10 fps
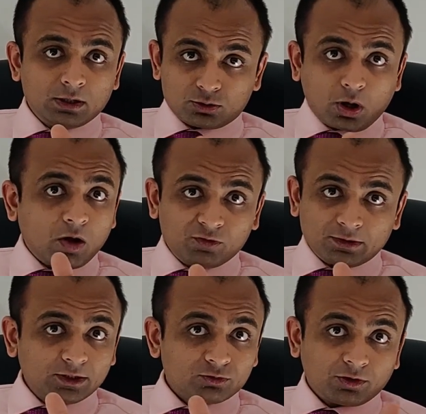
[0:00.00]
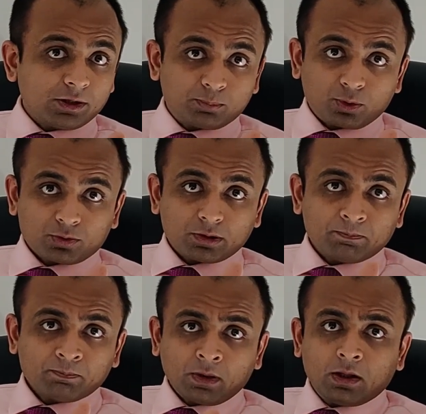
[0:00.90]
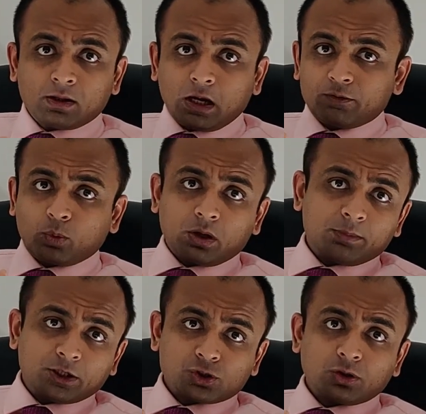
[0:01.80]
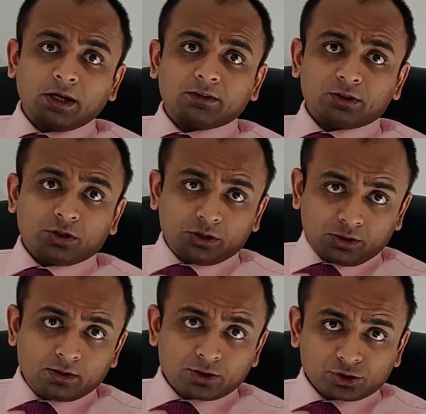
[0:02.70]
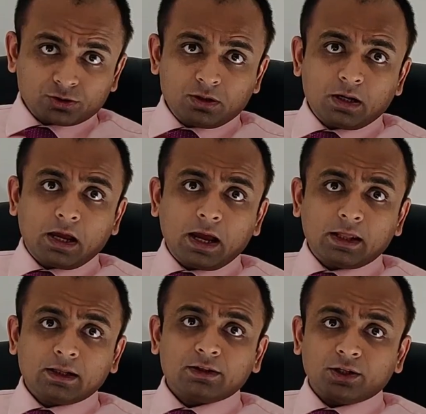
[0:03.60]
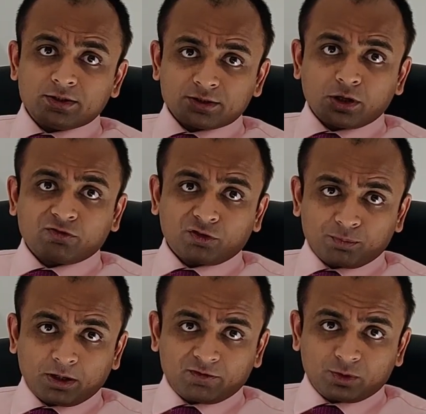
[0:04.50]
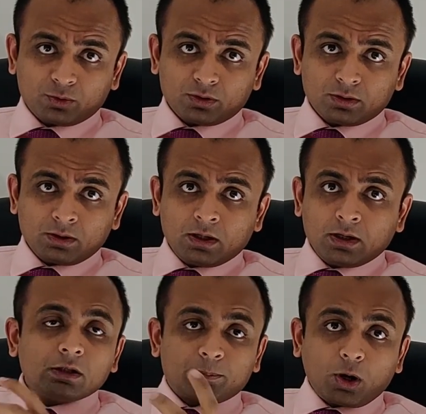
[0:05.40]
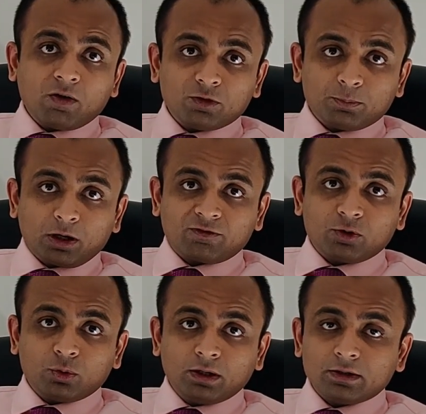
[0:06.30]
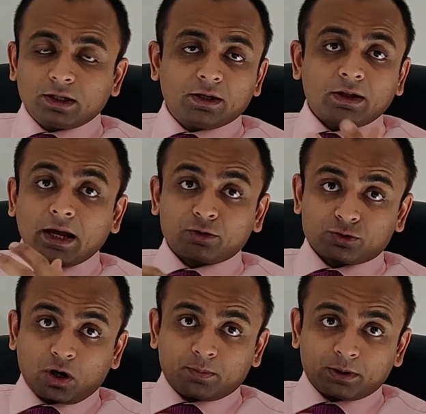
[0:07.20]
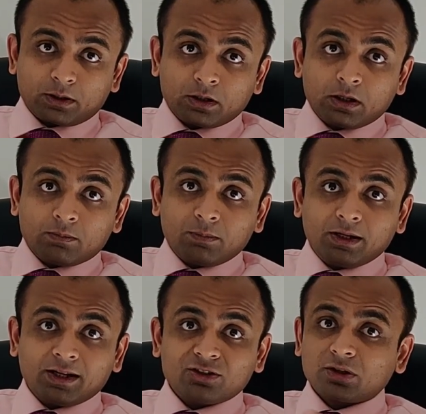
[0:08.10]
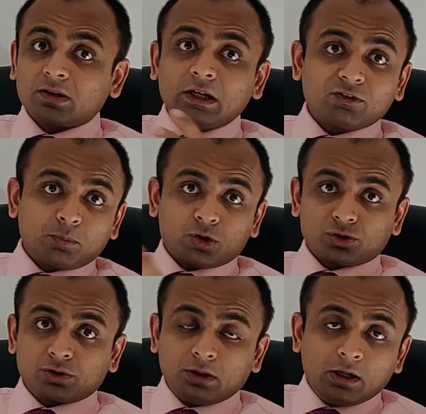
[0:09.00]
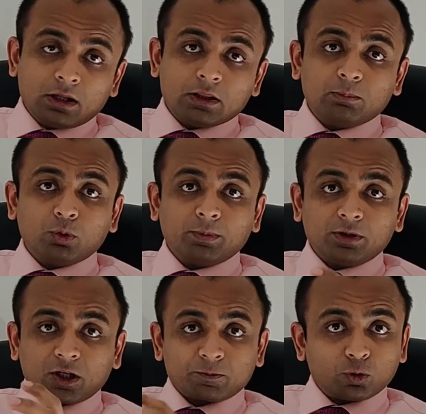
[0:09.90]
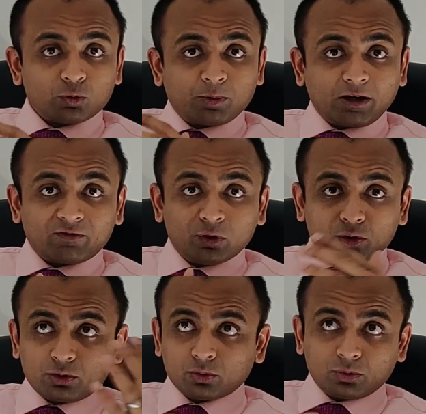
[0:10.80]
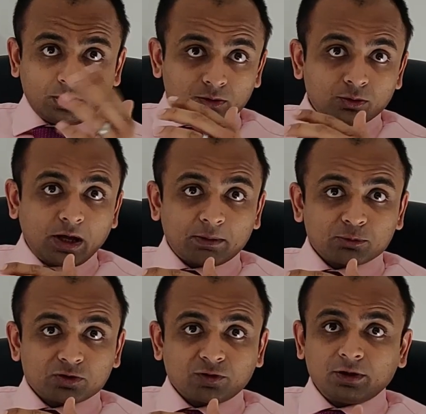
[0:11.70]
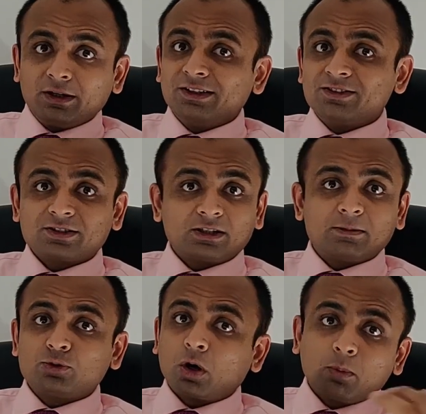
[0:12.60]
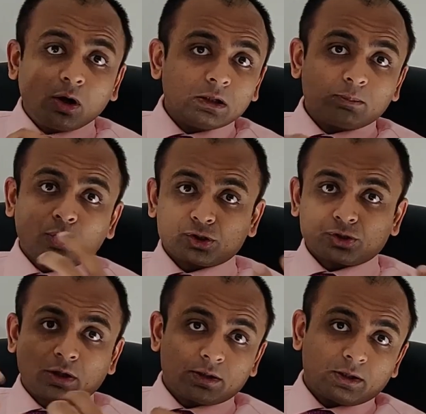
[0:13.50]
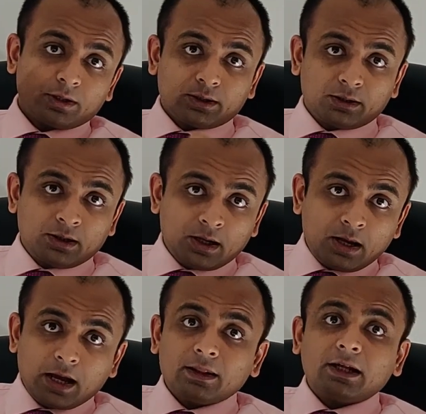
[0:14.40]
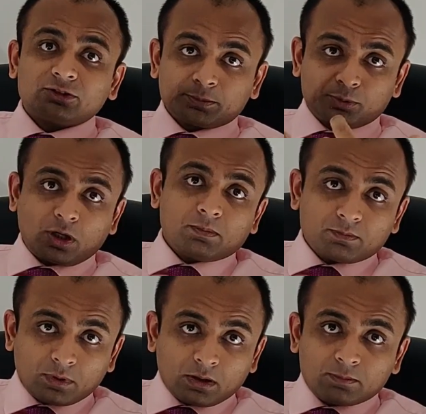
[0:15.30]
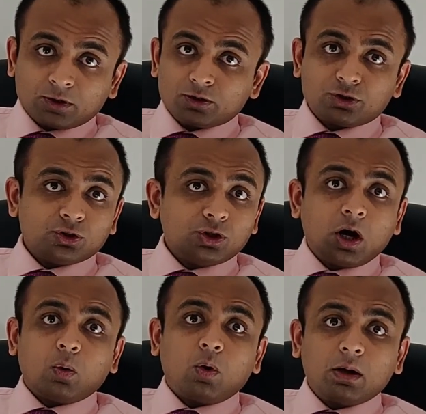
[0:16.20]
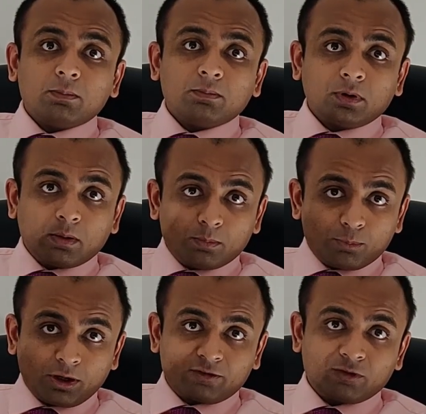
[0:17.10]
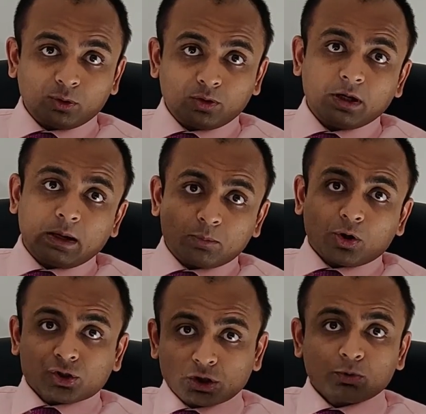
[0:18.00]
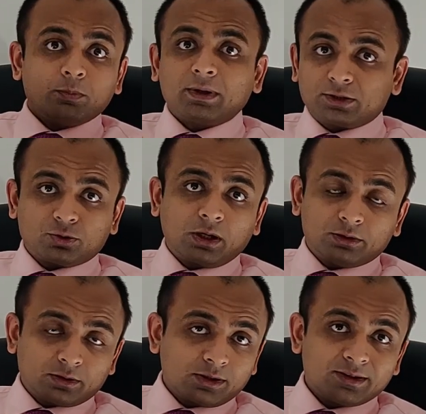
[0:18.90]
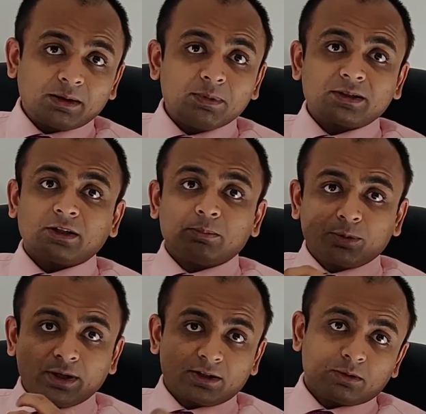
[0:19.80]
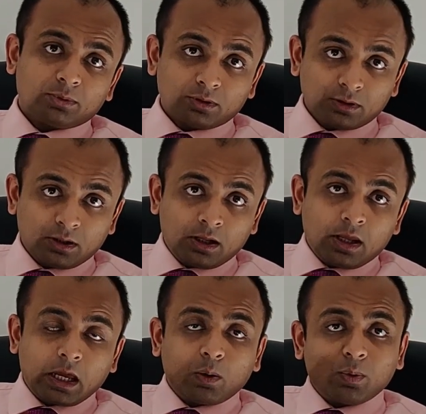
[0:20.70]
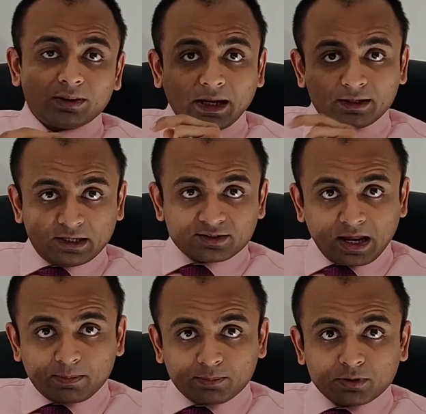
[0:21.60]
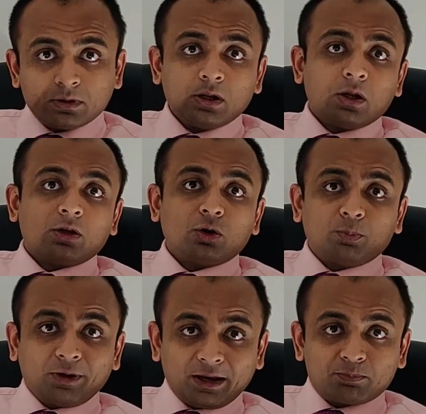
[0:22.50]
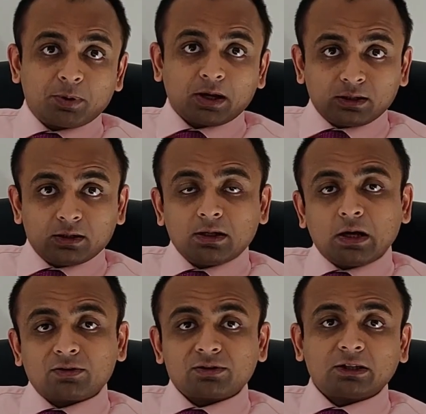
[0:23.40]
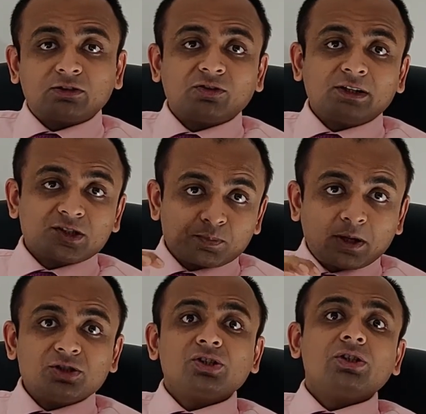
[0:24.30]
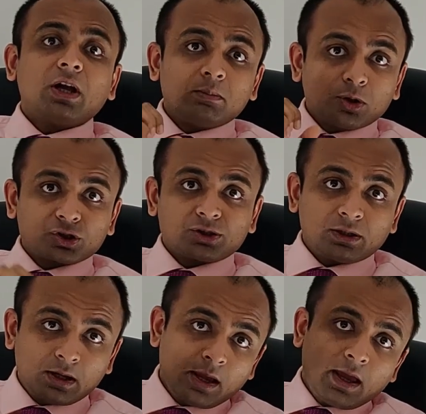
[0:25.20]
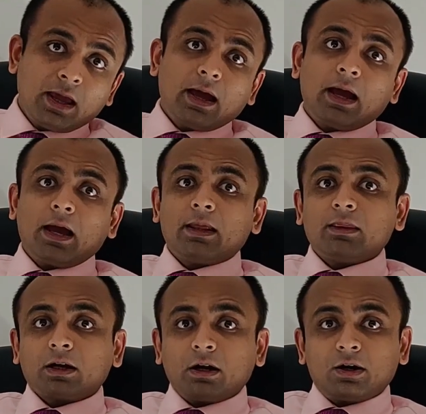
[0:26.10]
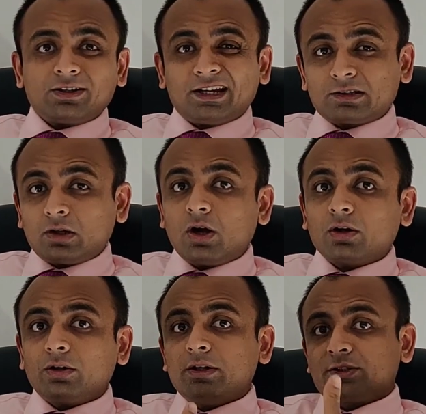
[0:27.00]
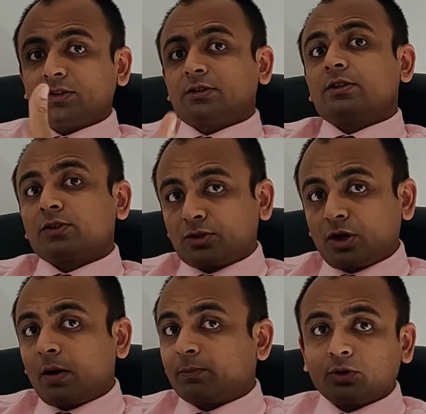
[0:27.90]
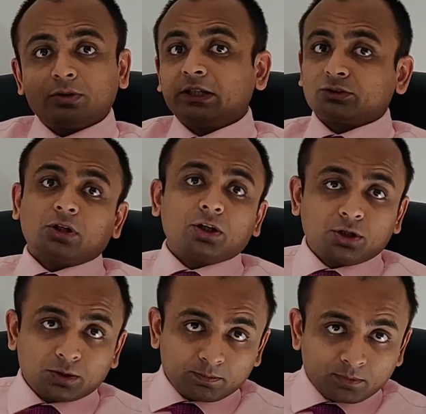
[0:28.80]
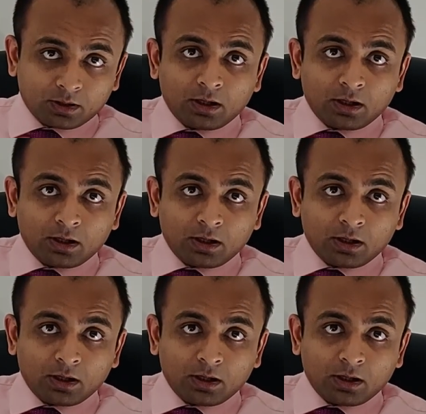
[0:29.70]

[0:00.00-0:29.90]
So obviously it's very important. Now if you want to make sure that it's in good condition and that there is enough of brake fluid. The problem with brake fluid is that it's hygroscopic, meaning it just loves moisture. The moment you expose brake fluid to the atmosphere, it's just going to absorb all the moisture out of the air. And that's the problem, because you do not want brake fluid and moisture to be mixed together, because that makes it unpredictable. And when that does happen, your brake pedal now starts feeling spongy and mushy, and the car takes longer distances to stop, so that's not good.